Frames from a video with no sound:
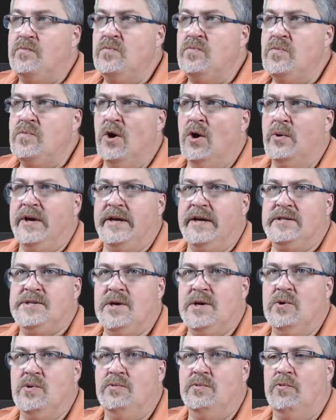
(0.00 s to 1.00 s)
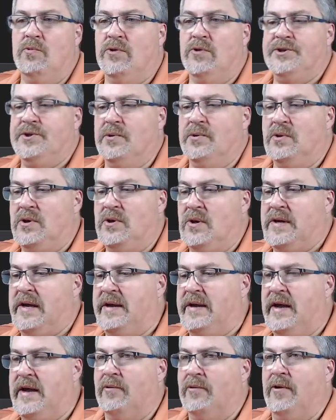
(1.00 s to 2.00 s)
Okay, so what you're
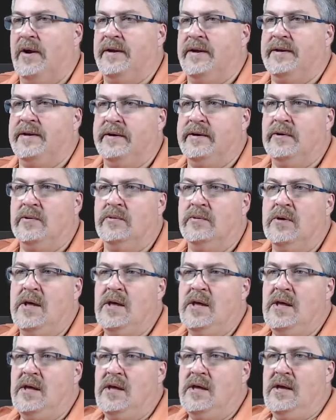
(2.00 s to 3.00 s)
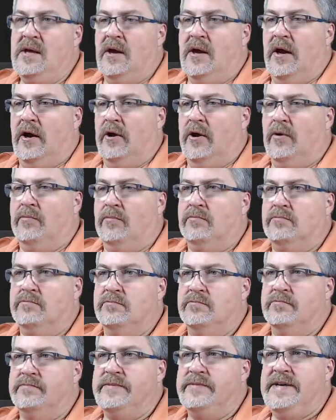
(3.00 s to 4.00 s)
looking at right now
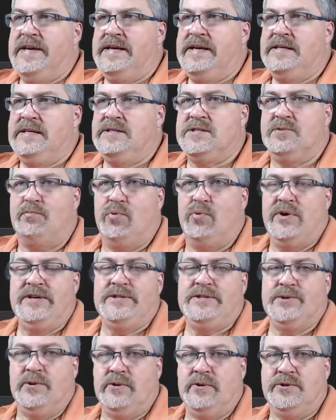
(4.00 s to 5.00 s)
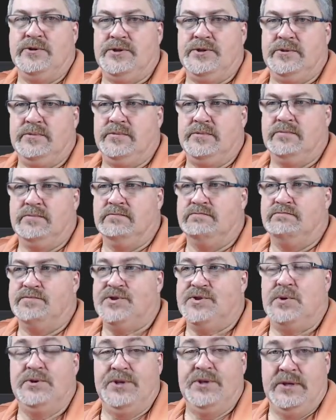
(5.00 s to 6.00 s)
is the PreSearch
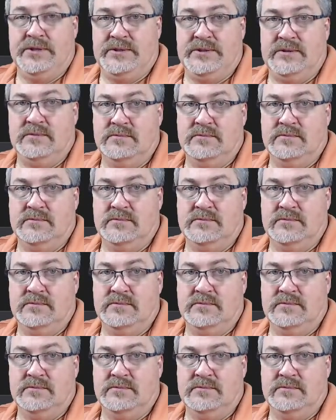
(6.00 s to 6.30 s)
search engine.